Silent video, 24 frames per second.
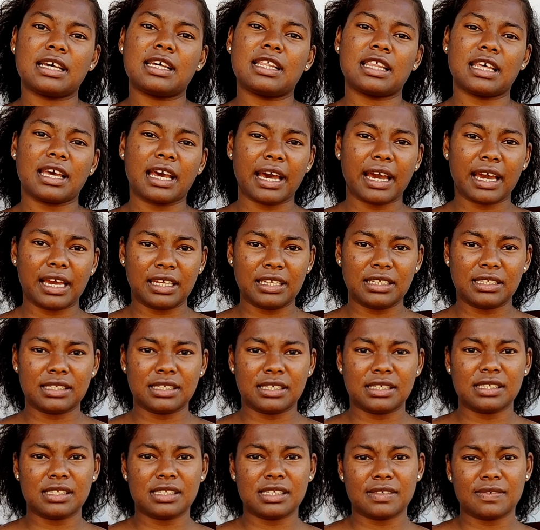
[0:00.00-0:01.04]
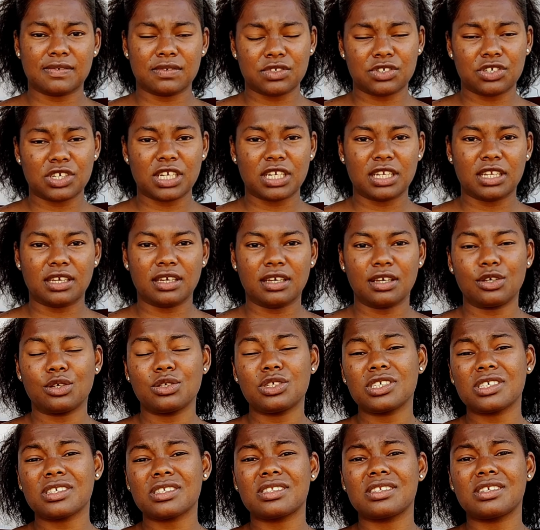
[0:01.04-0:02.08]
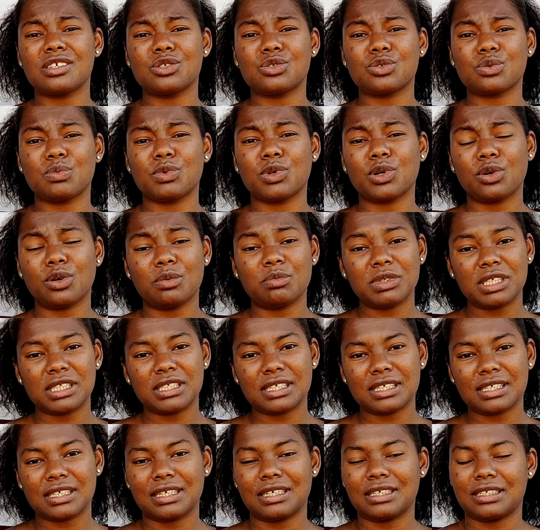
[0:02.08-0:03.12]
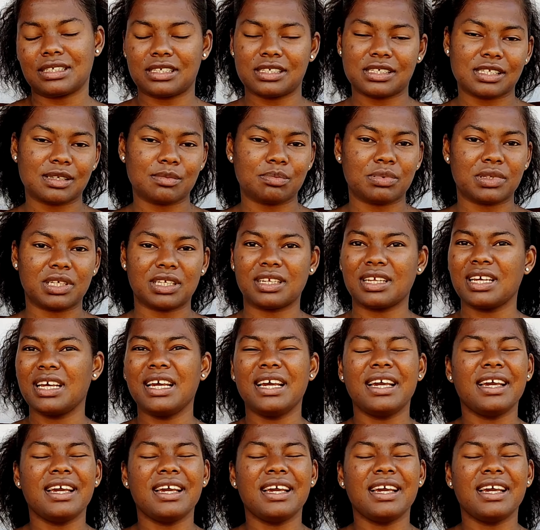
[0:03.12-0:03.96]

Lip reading: the high intensive training, you just need to be committed and disciplined.